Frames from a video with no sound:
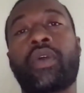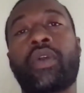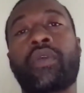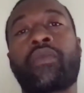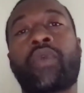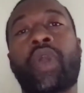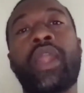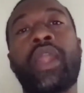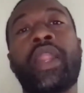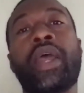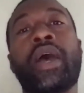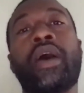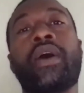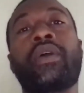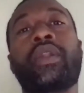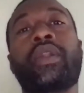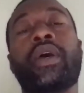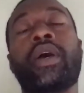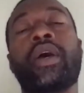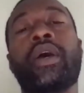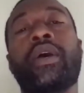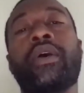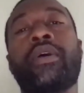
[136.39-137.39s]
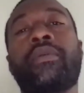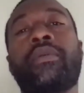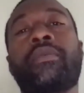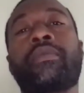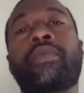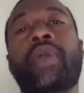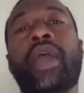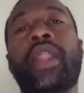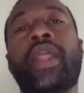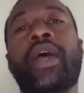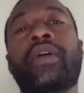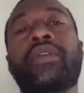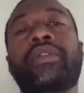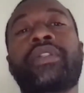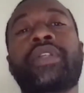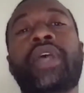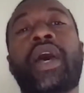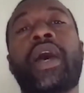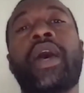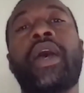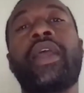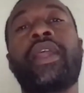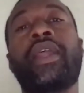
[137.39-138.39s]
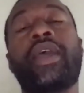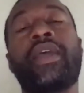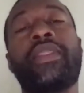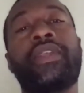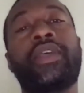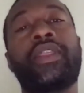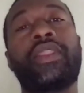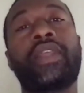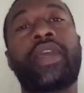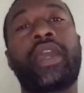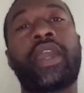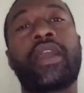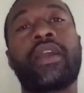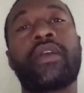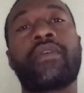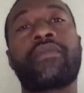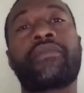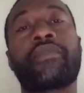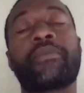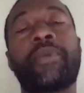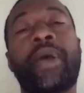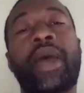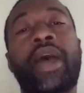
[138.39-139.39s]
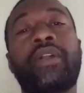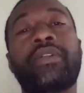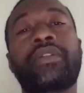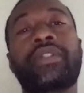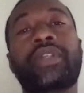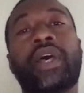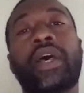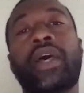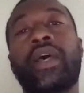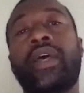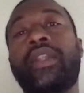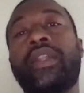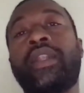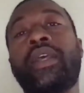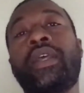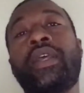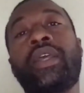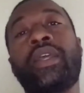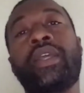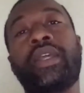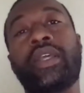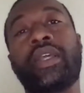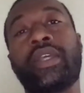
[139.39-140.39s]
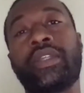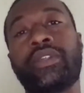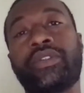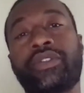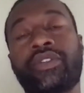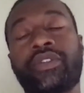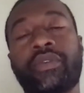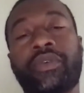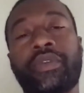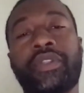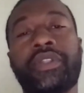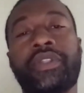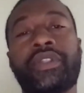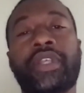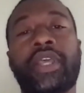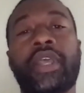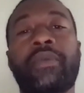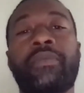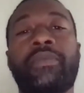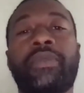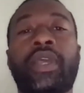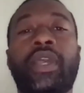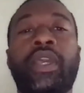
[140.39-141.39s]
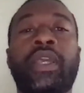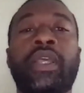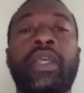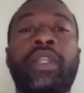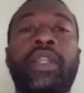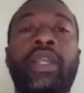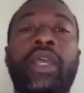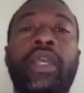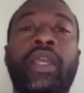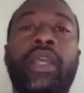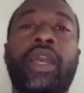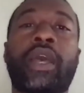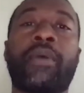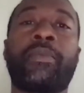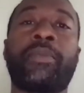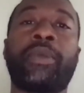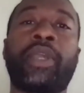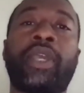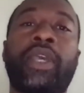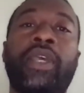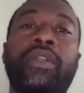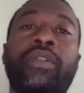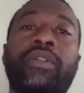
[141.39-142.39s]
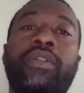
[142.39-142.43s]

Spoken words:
right outside, and then the air from outside is doing the same thing and coming in.